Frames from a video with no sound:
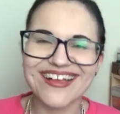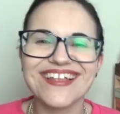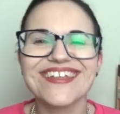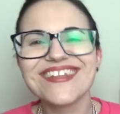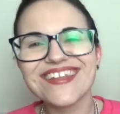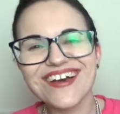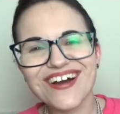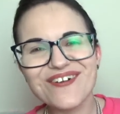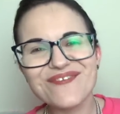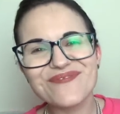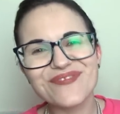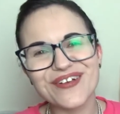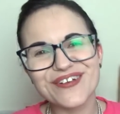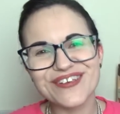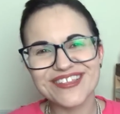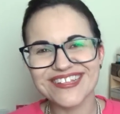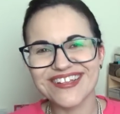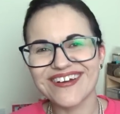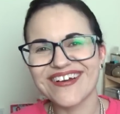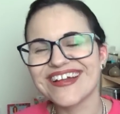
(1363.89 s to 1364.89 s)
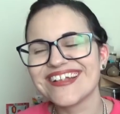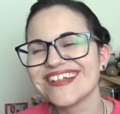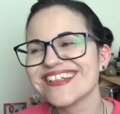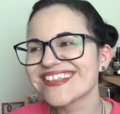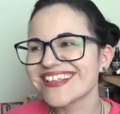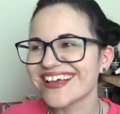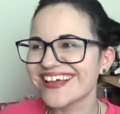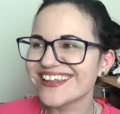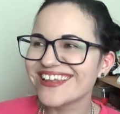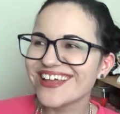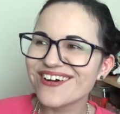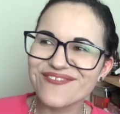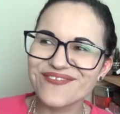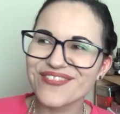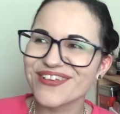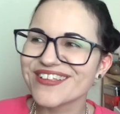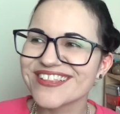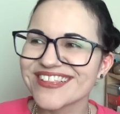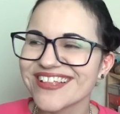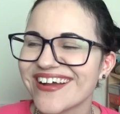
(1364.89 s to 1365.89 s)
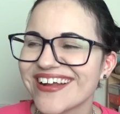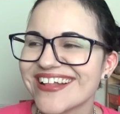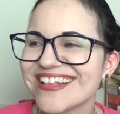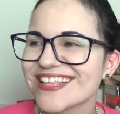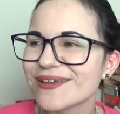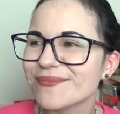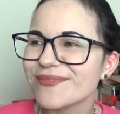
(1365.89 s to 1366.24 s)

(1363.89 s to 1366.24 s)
I love those lines.